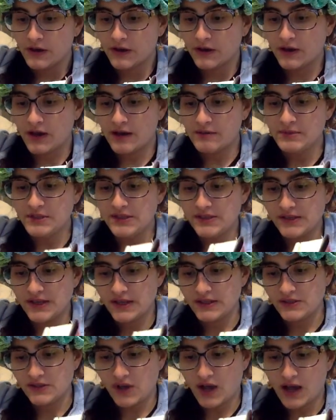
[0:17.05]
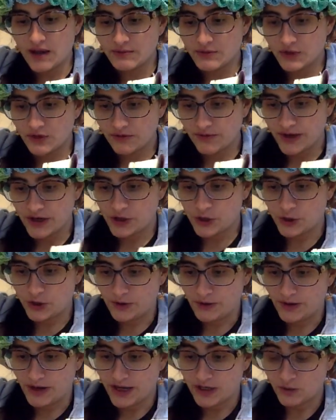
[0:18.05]
Common sense
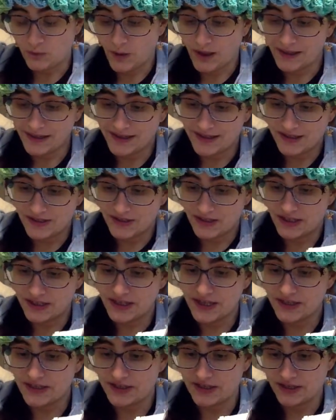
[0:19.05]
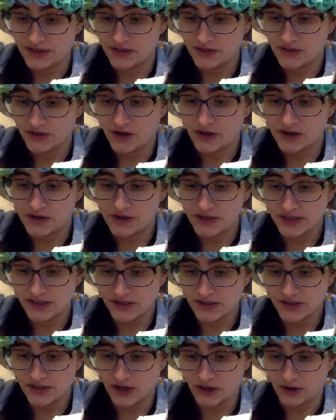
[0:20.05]
observation as well as statistics are
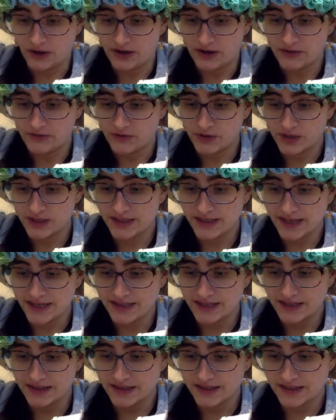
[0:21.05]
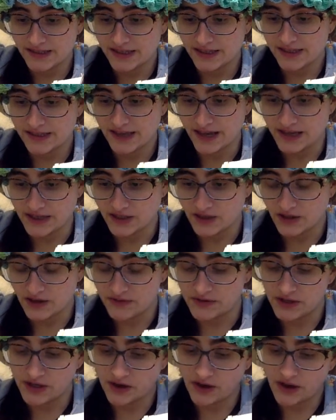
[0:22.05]
necessary for assessing the success
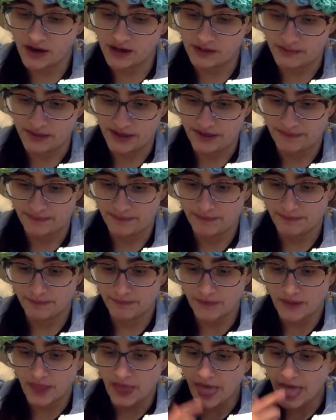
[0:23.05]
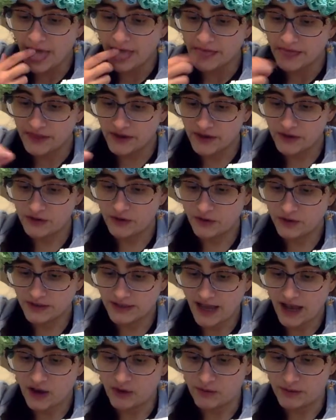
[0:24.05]
of an economy. Theodore
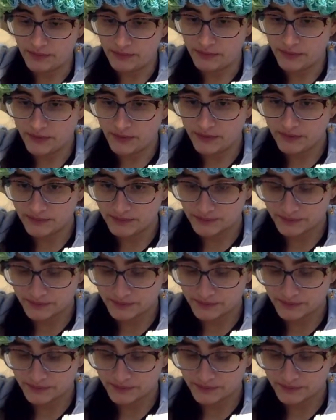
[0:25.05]
Dalrymple.